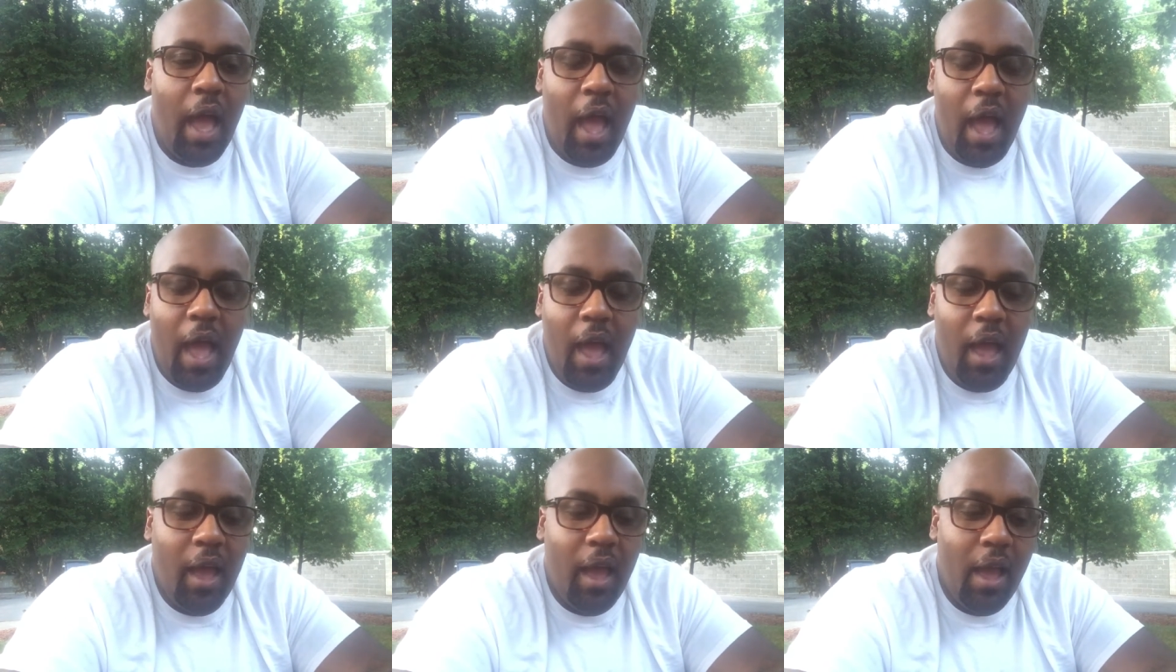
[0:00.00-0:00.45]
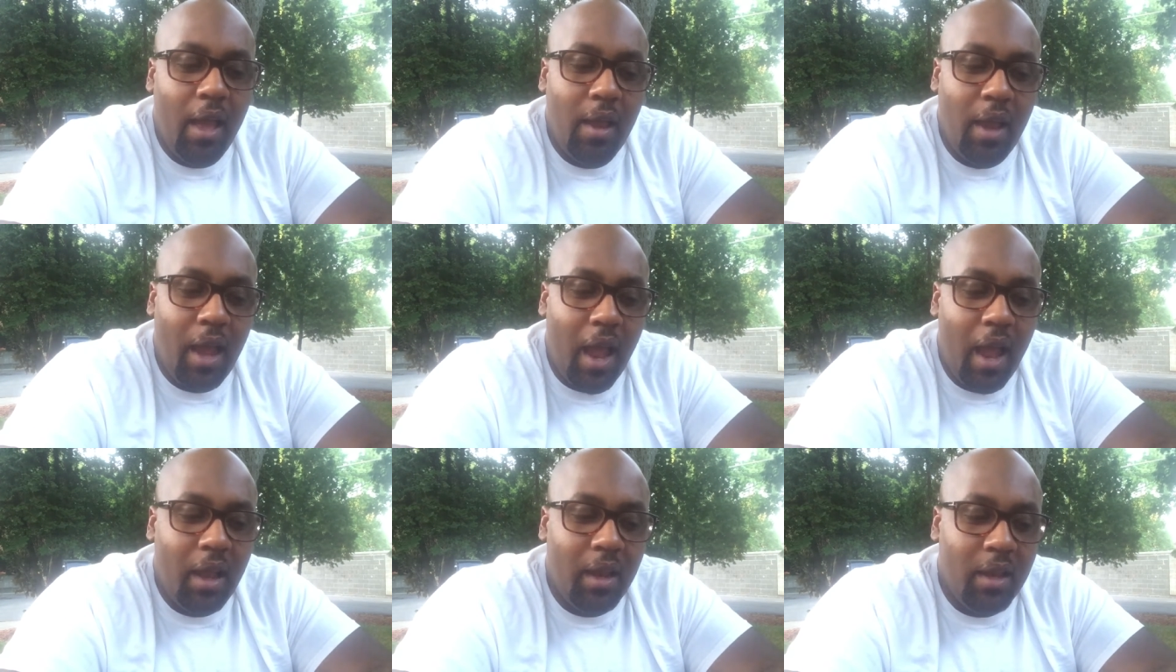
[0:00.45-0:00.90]

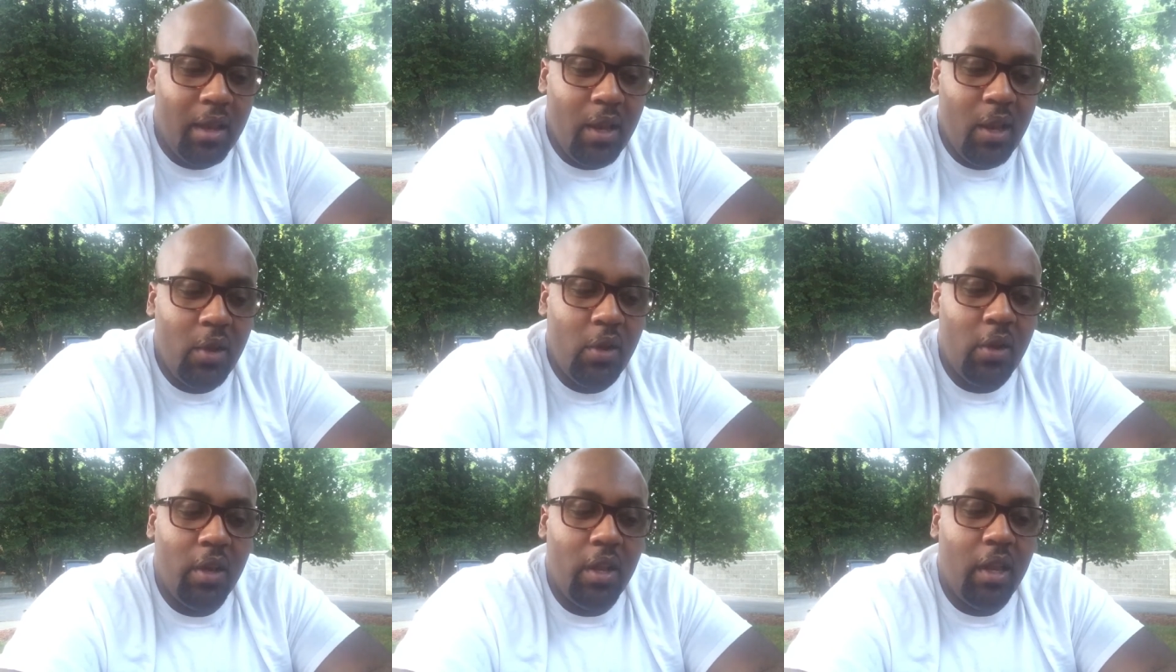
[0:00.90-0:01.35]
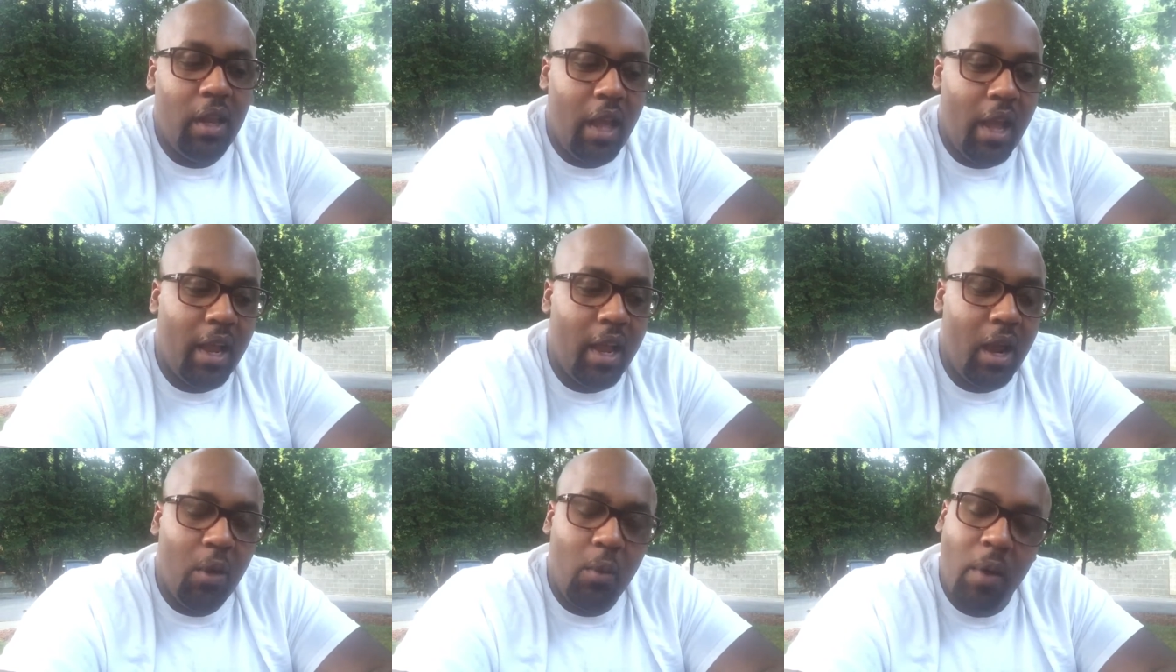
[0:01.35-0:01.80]
I literally,
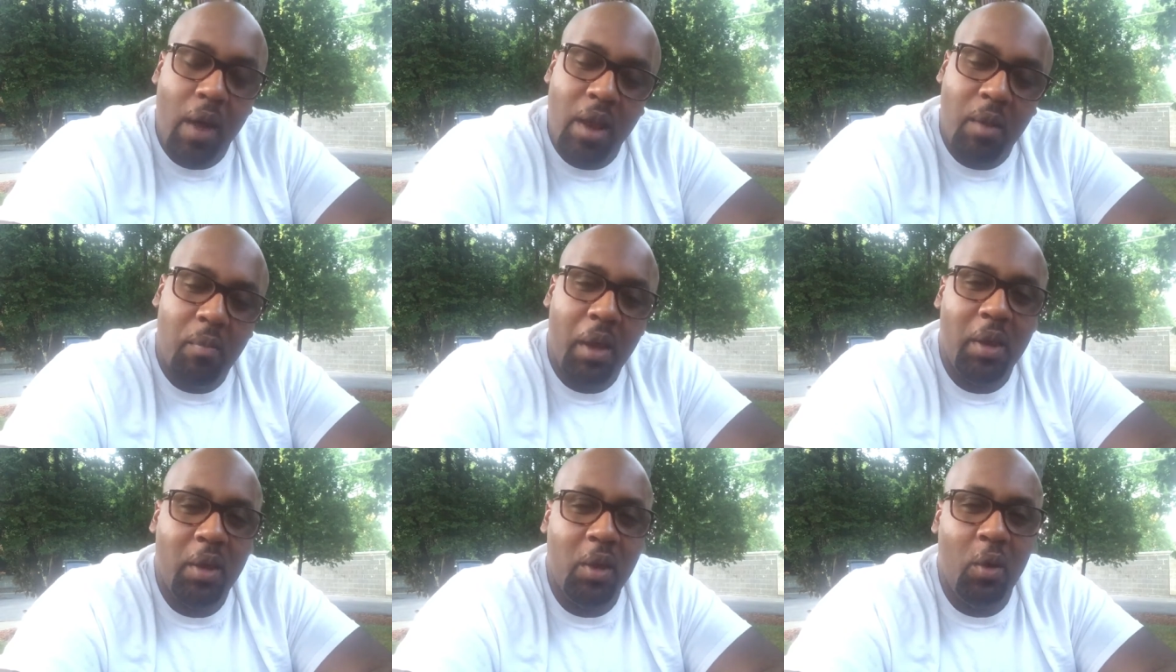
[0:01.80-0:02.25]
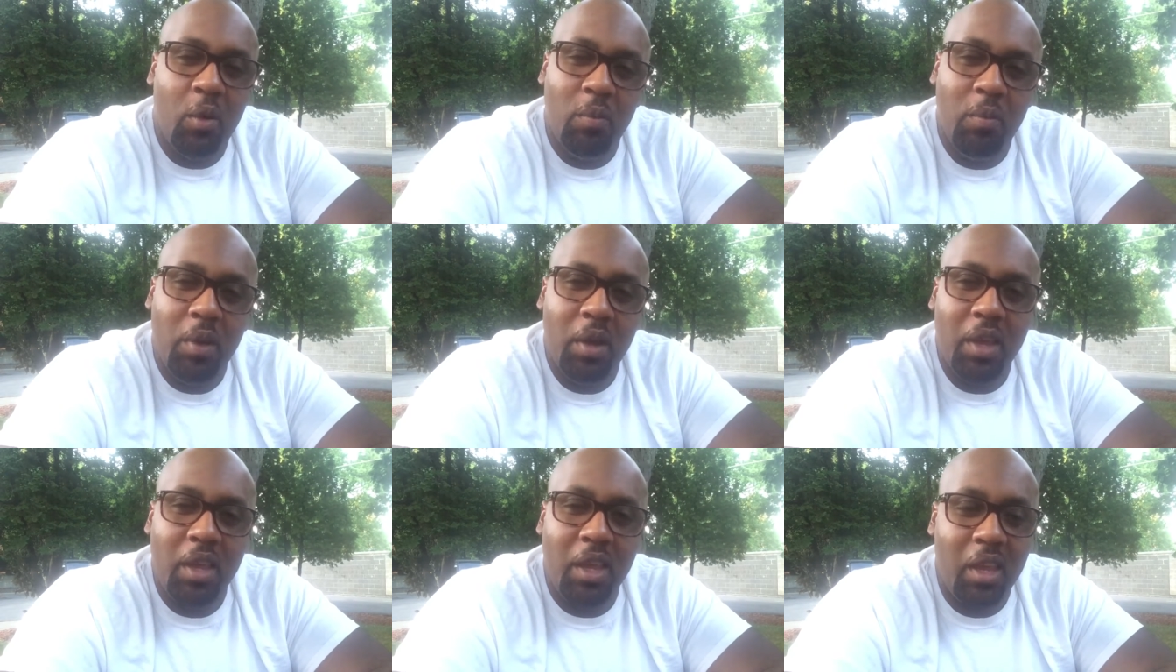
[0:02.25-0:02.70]
I write in my
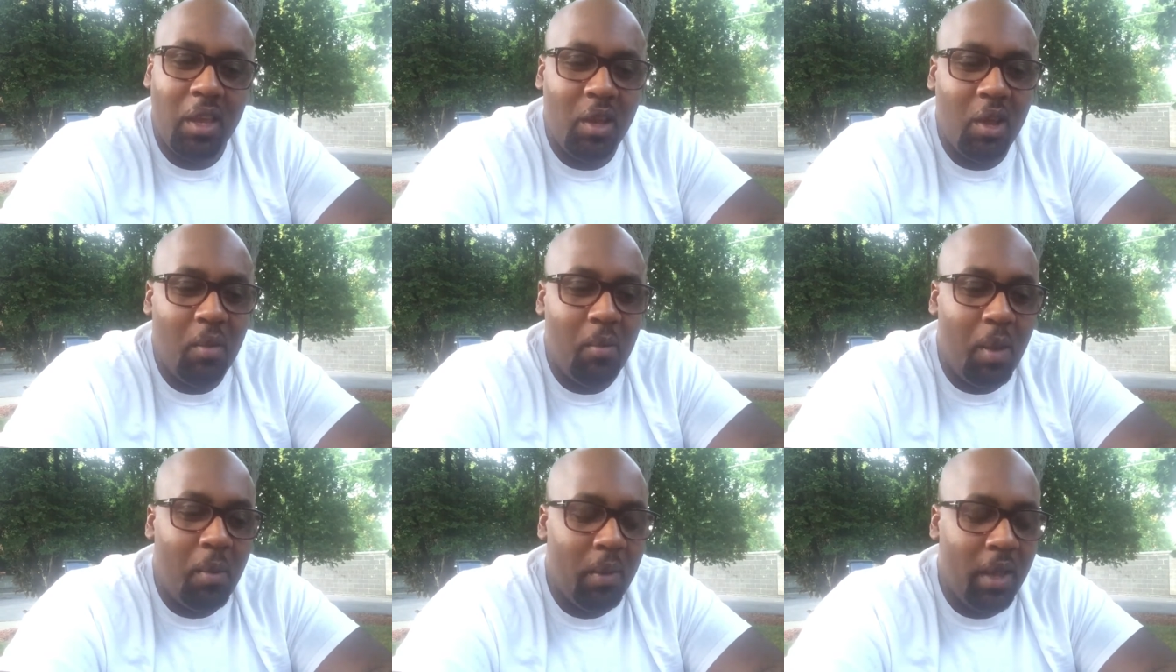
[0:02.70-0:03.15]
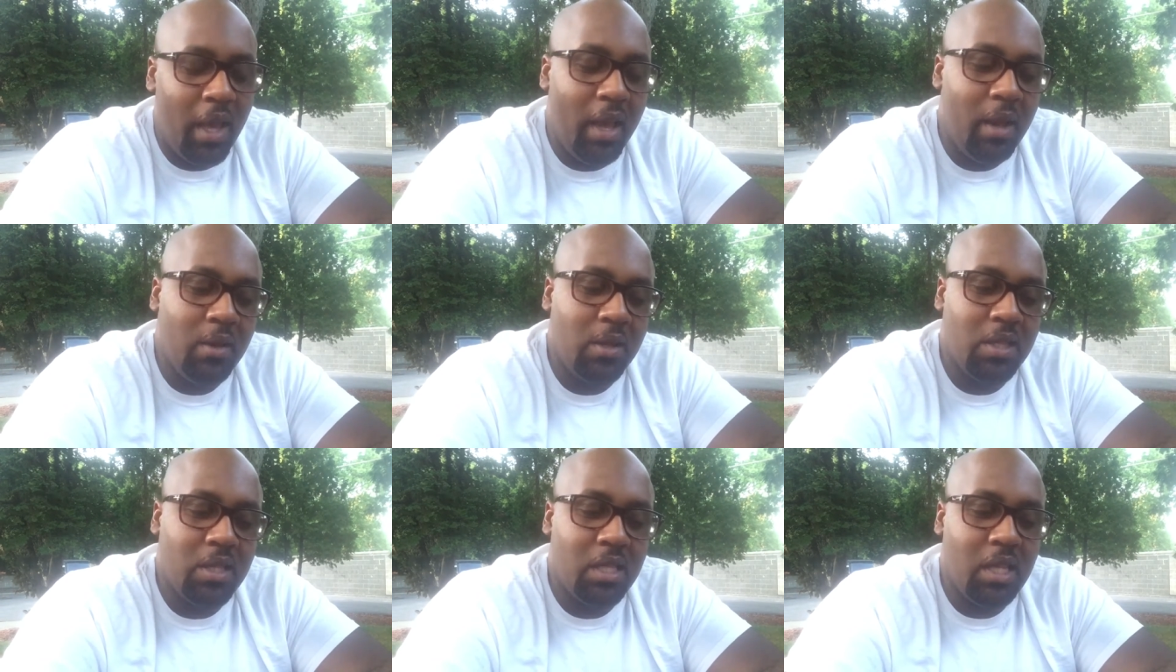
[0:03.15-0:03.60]
notebook, my
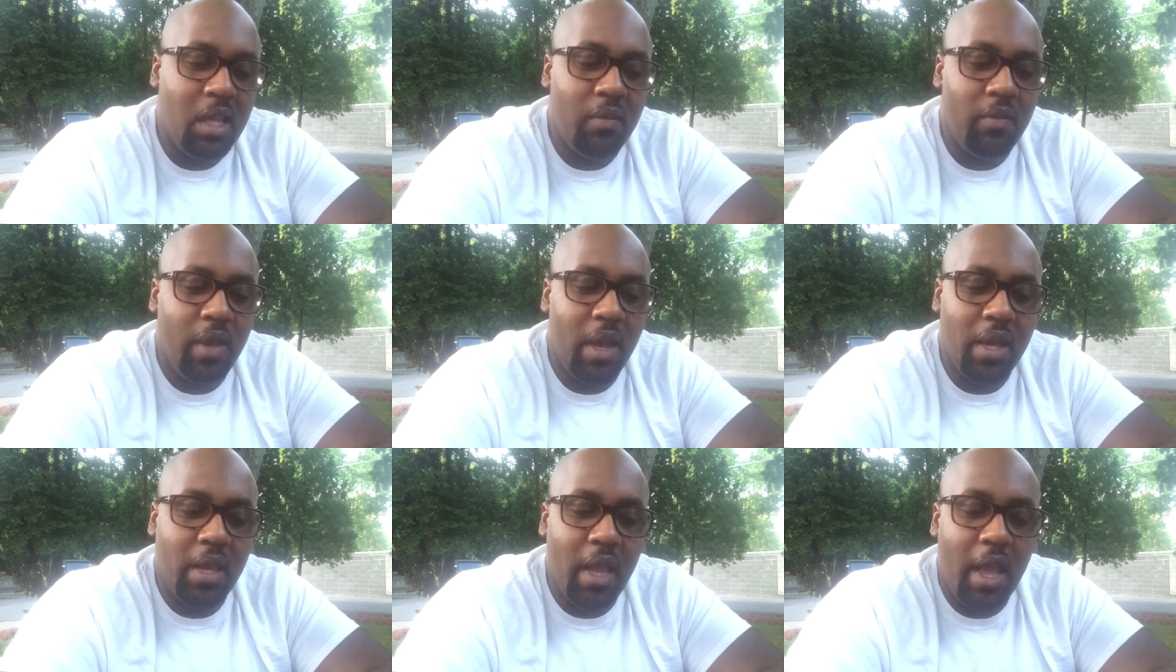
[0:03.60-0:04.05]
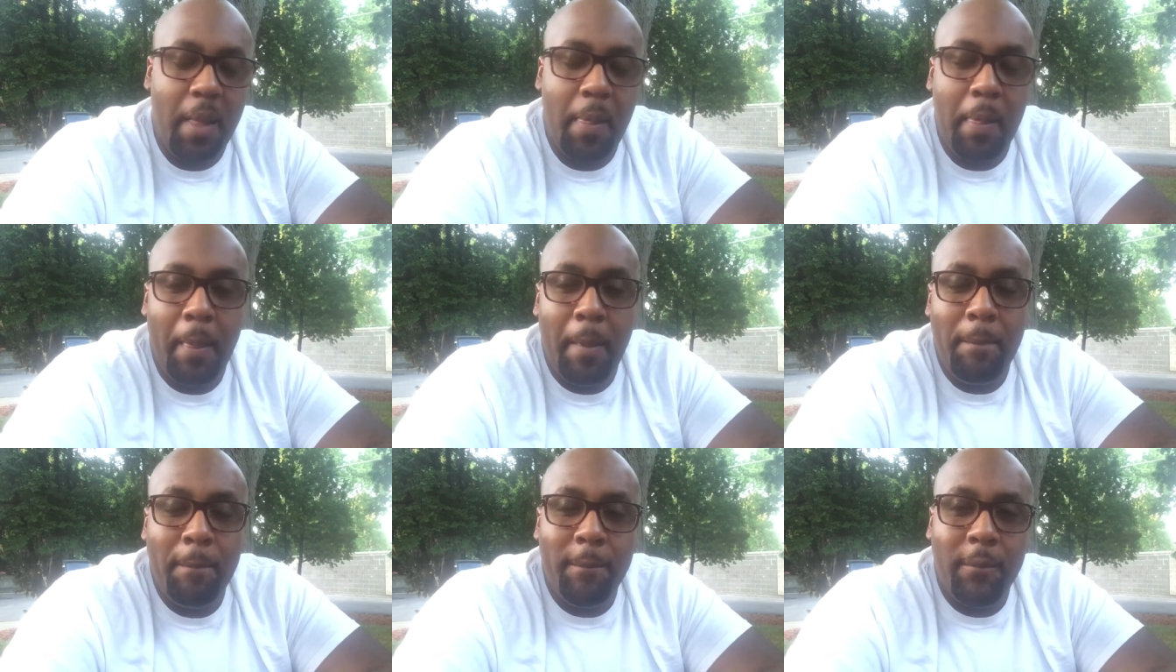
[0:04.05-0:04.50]
planners and stuff like that.